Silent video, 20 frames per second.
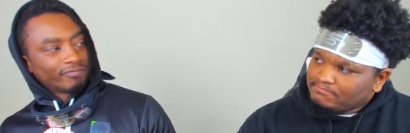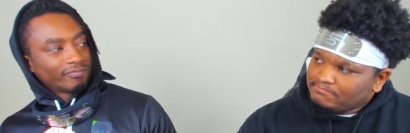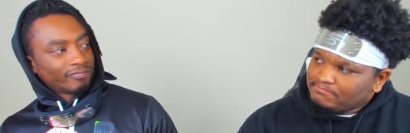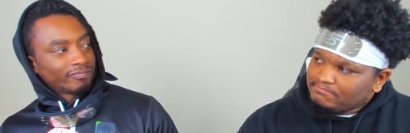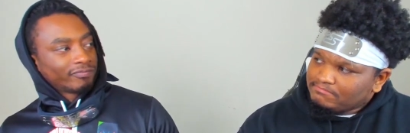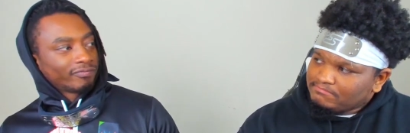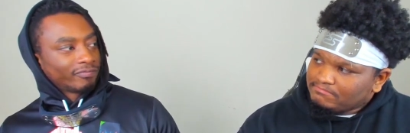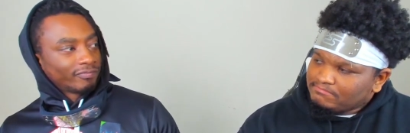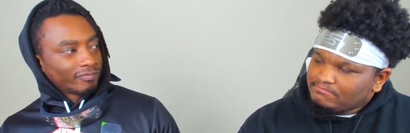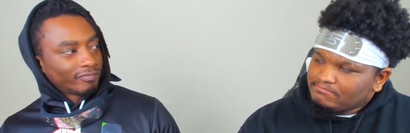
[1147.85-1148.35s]

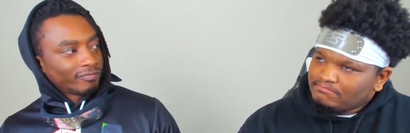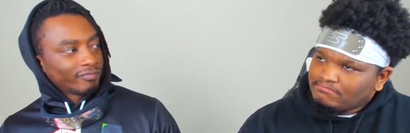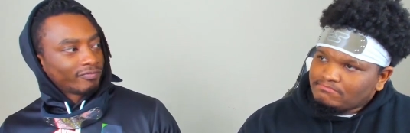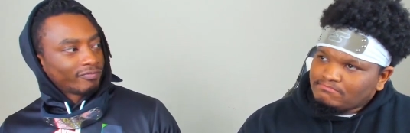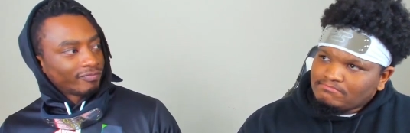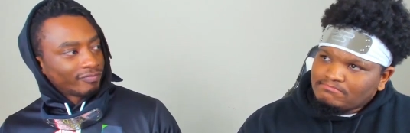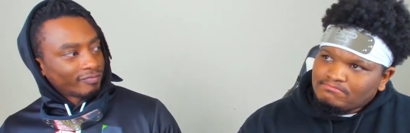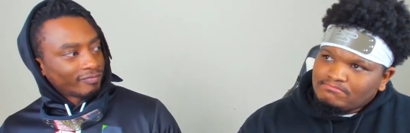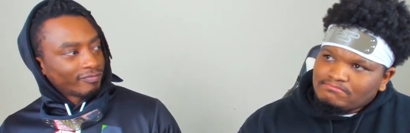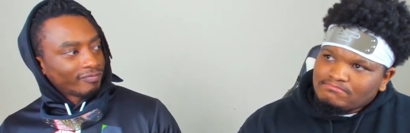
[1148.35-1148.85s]

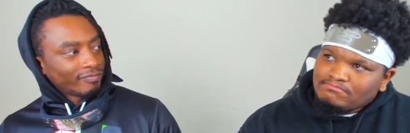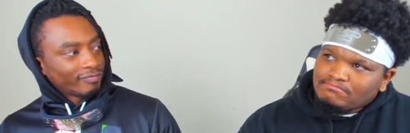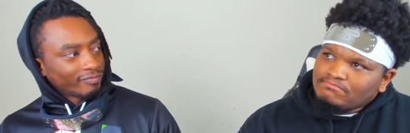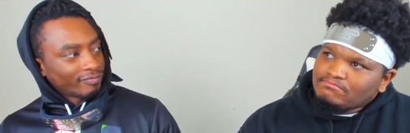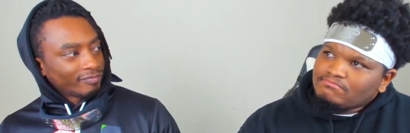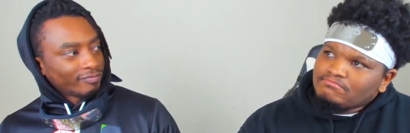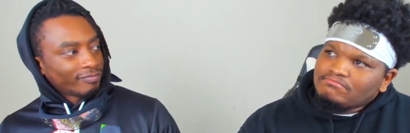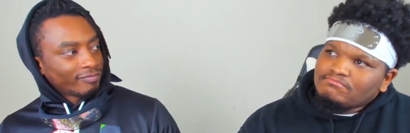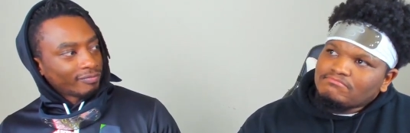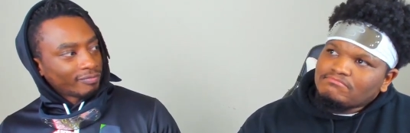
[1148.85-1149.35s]

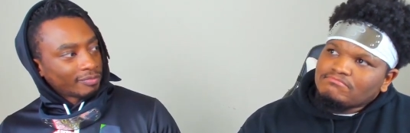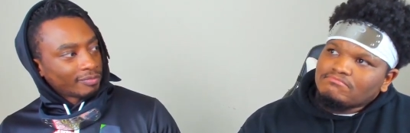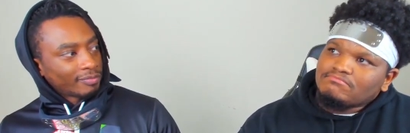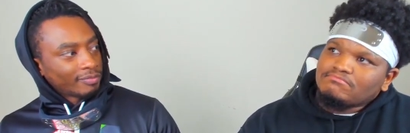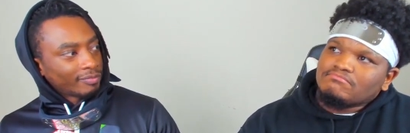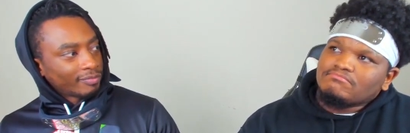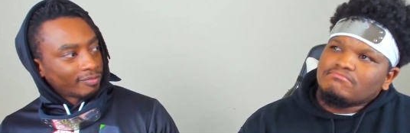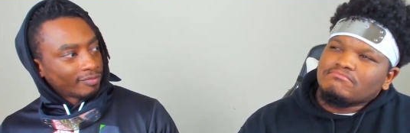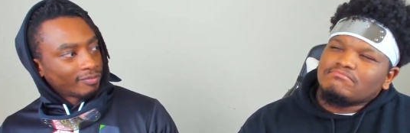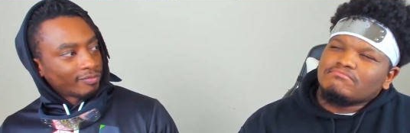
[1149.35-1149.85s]

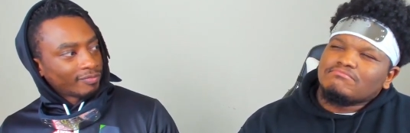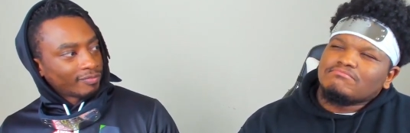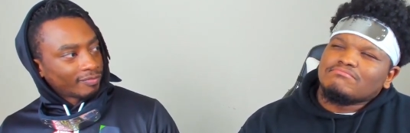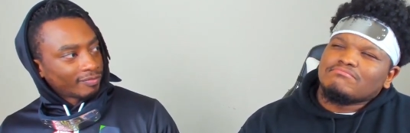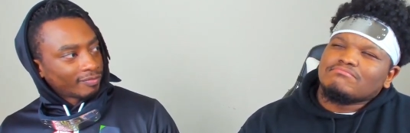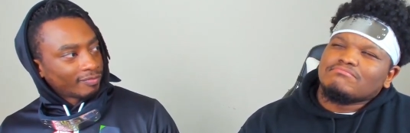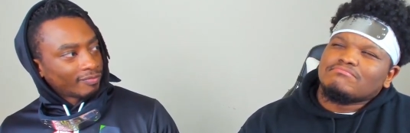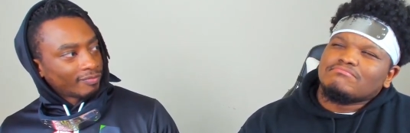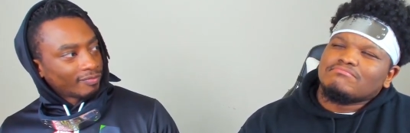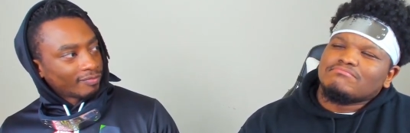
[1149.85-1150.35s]

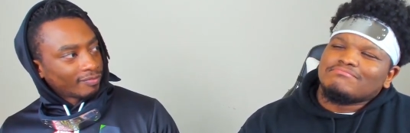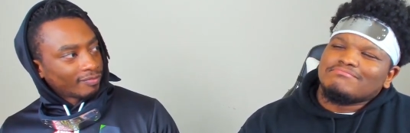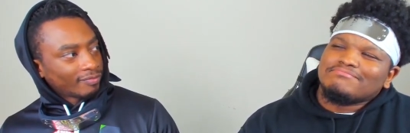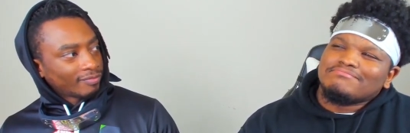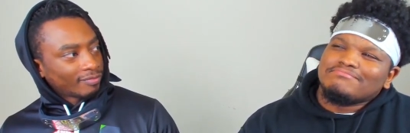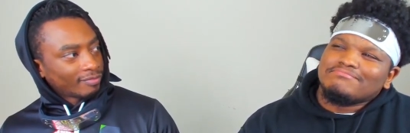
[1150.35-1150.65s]
No one is speaking in this clip.